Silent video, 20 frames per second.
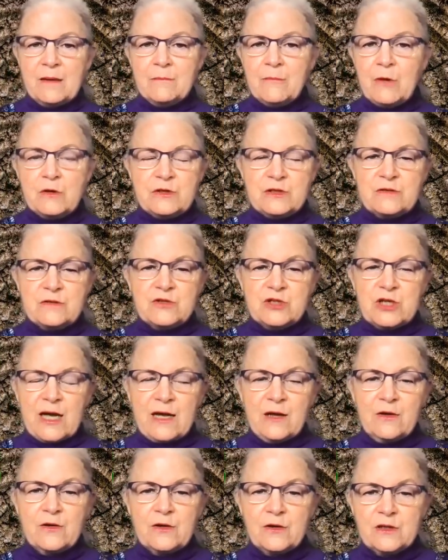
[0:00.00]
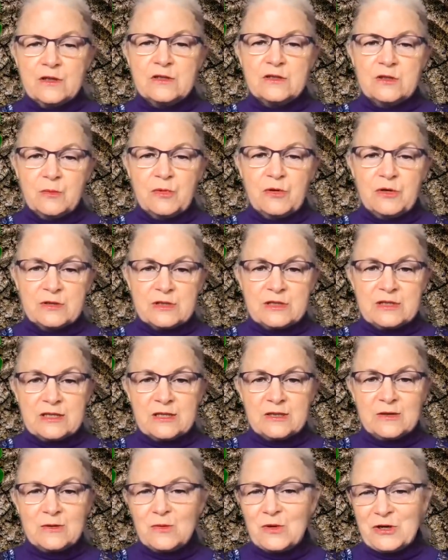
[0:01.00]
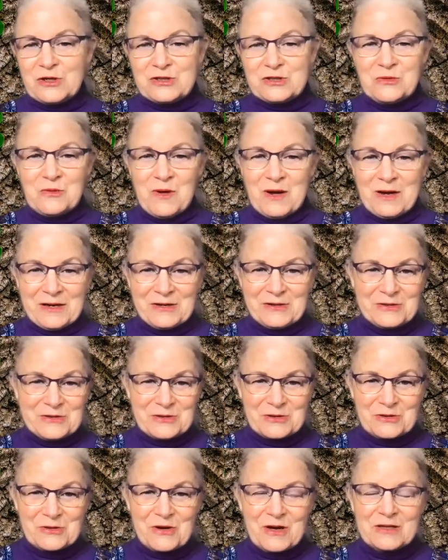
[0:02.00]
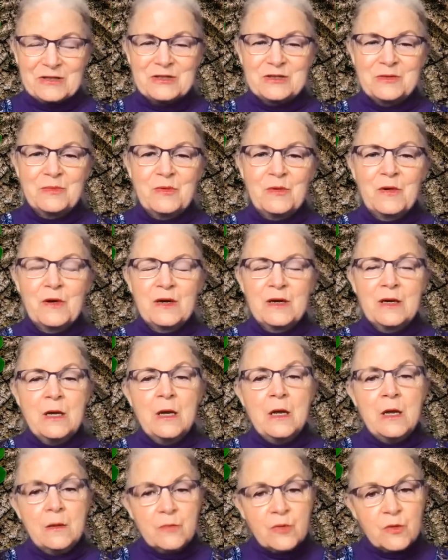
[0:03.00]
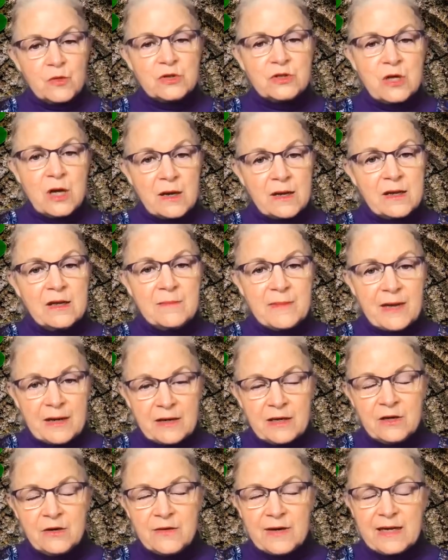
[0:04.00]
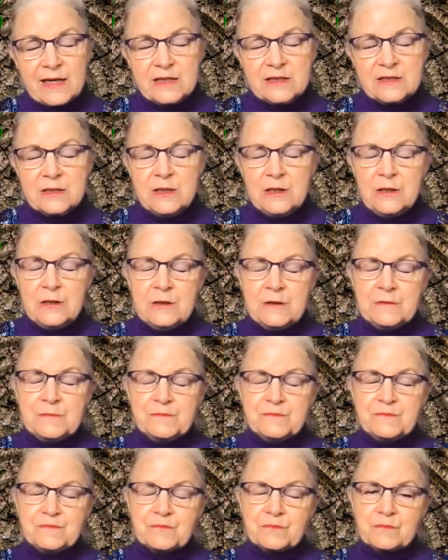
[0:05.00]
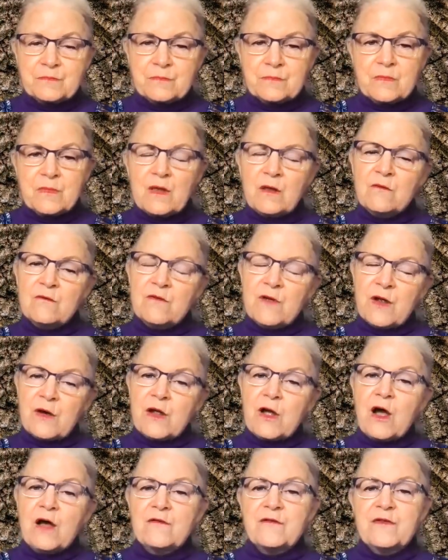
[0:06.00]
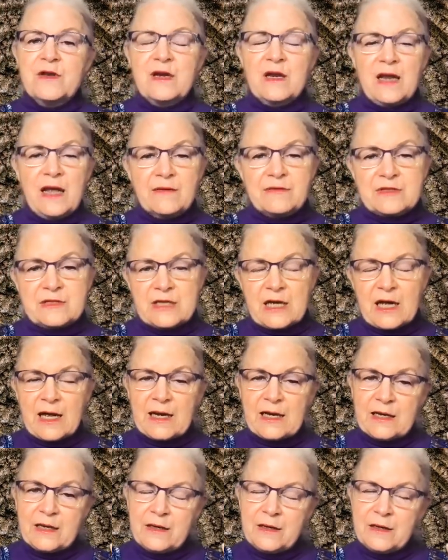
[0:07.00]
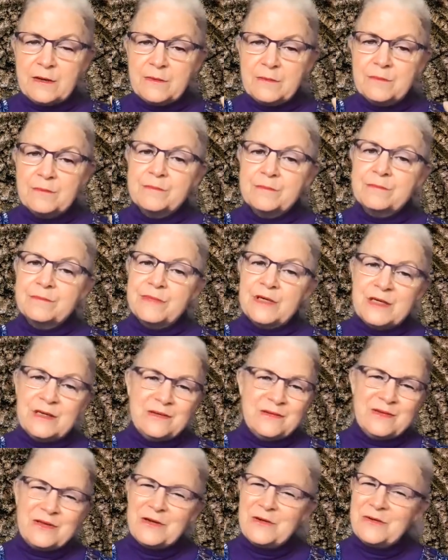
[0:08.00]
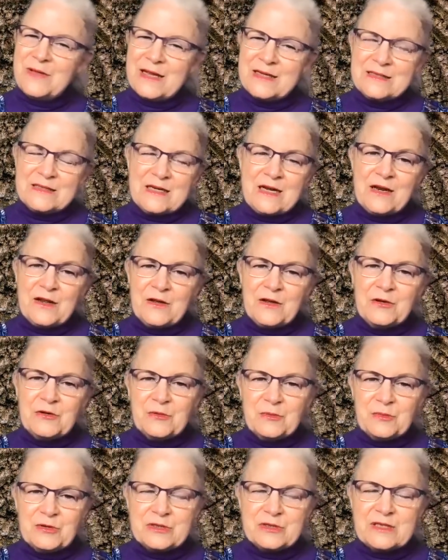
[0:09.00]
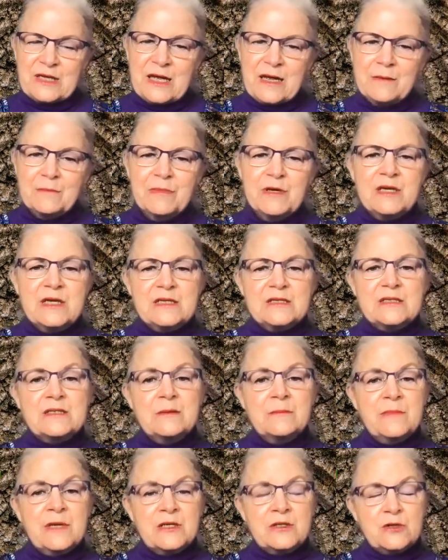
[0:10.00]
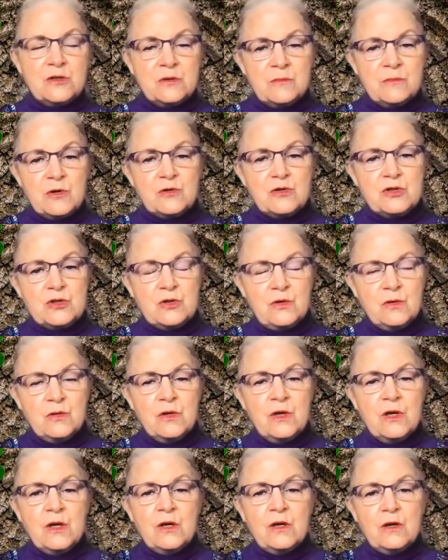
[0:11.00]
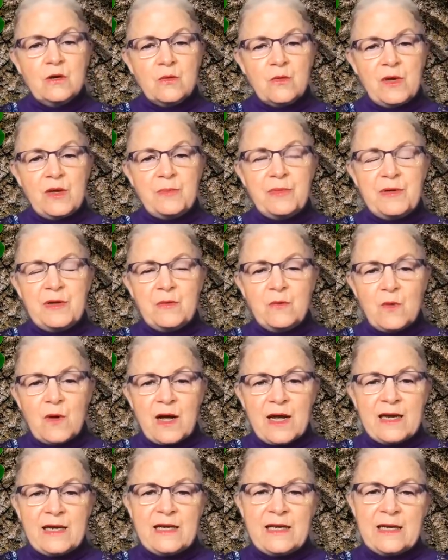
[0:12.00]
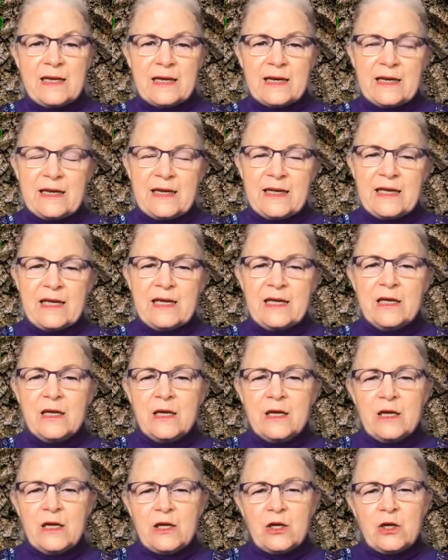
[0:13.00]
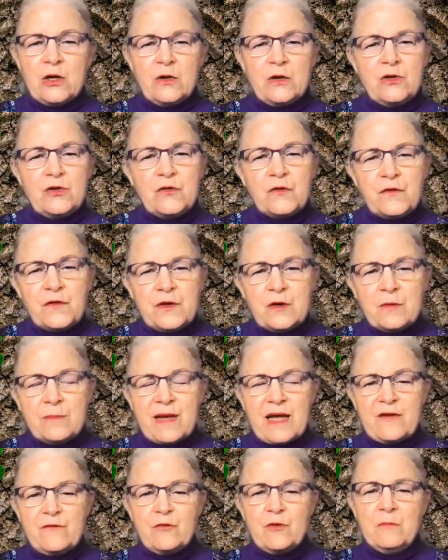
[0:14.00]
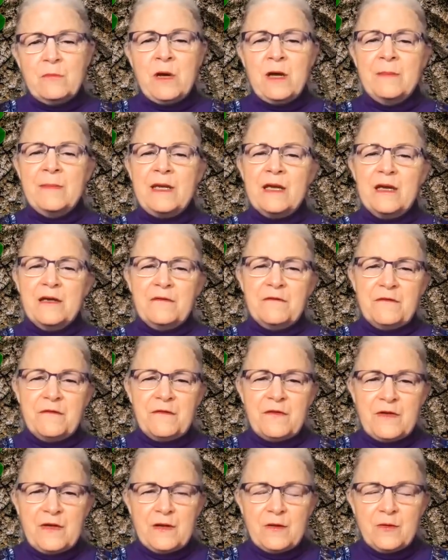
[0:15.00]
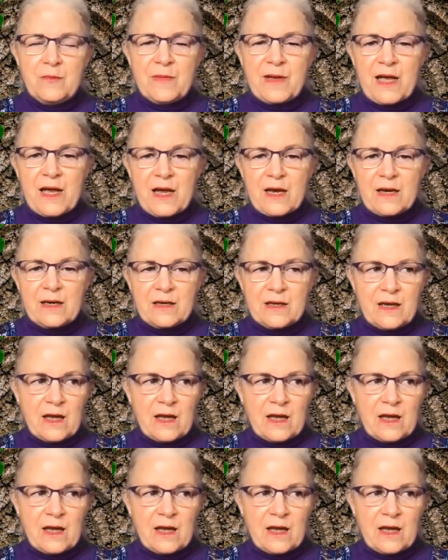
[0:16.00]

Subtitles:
Most of childhood. So pulsatilla works wonders across the board, but we're talking about earaches. Very often left-sided, but no, that's not 100%, but it's the mental, emotional, weepy, whiny, clingy, you know, and you feel bad for mommy, I feel bad.